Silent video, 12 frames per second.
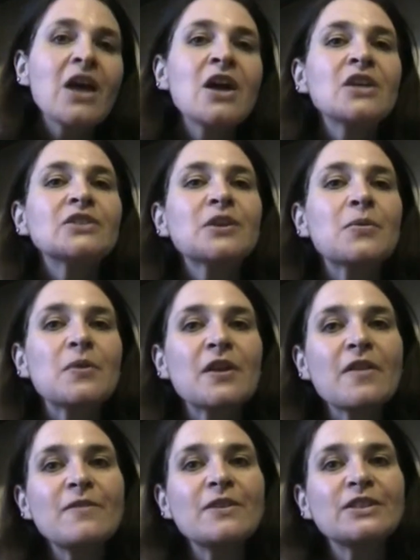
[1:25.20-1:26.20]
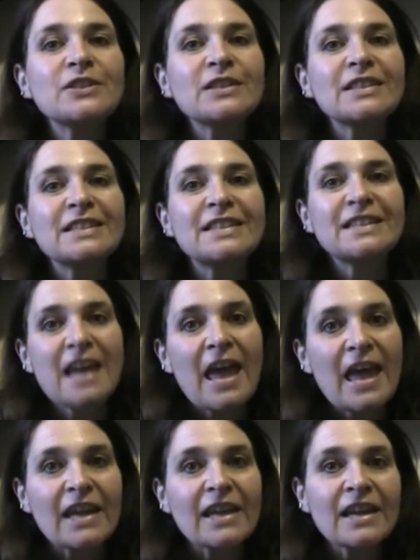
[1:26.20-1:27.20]
So what I've been doing
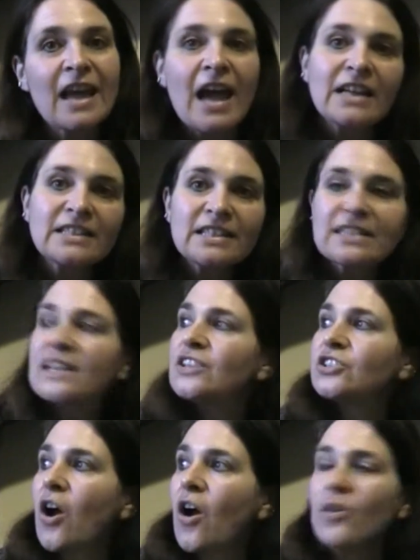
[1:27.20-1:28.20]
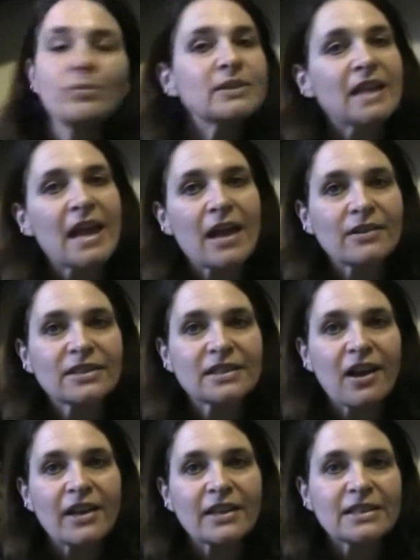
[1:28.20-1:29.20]
today, as it's such a horrible day
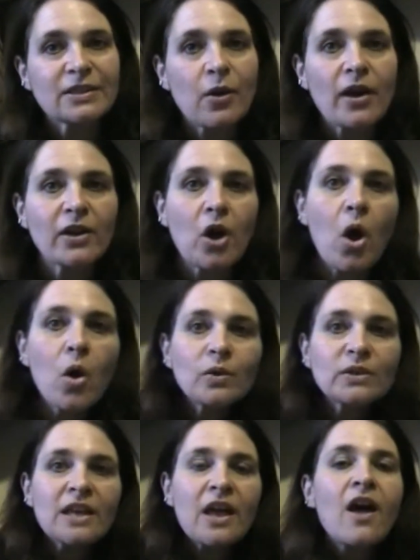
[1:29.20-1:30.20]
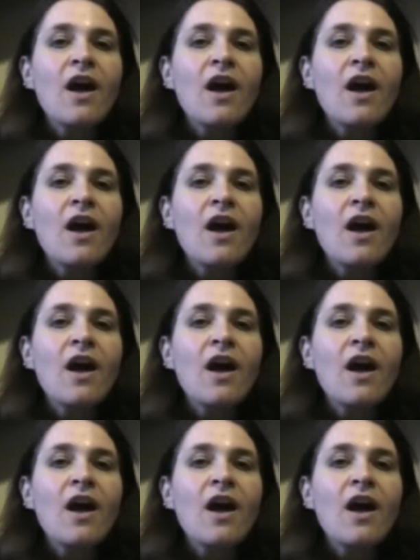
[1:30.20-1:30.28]
outside, it's quite cold,